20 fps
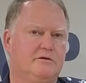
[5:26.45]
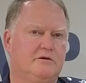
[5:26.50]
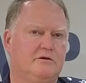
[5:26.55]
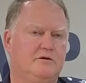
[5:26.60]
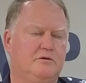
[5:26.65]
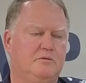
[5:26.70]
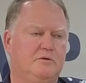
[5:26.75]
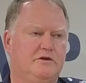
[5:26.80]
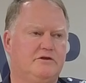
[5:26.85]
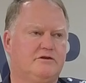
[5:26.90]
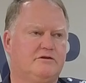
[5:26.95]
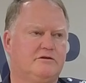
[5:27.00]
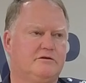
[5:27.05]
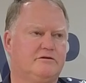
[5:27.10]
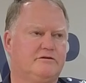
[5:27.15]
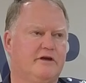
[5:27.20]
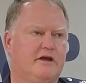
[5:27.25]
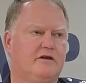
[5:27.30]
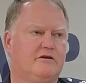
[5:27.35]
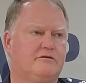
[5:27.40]
who wish to
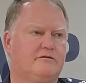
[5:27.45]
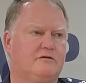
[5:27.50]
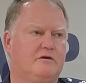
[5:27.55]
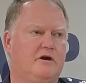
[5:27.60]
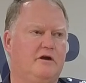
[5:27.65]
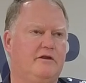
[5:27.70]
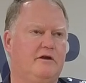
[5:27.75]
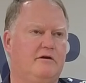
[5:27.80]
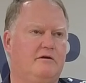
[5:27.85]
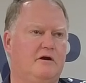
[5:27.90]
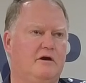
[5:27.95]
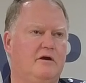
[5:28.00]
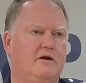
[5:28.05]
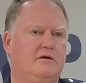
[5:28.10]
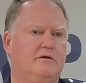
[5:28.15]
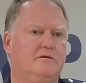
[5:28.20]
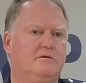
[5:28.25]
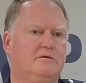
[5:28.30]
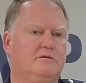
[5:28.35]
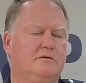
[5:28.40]
satisfy their
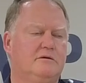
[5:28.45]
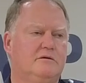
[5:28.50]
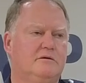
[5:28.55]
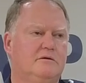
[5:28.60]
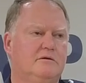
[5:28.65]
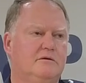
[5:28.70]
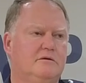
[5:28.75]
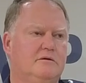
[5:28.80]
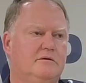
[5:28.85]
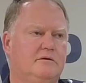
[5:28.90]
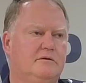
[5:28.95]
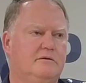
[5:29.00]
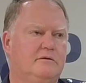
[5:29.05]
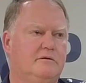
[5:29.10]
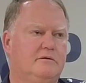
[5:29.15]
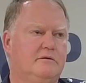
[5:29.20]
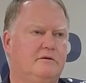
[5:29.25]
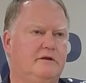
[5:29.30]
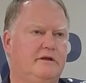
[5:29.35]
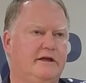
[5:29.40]
own
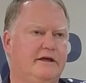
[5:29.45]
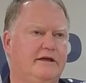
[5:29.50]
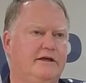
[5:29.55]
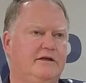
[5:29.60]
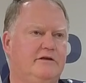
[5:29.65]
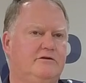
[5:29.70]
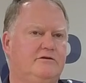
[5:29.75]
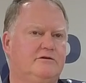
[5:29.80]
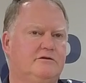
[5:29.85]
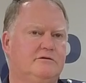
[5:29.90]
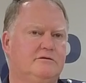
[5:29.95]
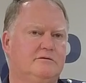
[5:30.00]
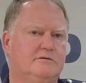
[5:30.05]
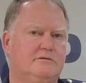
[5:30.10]
needs,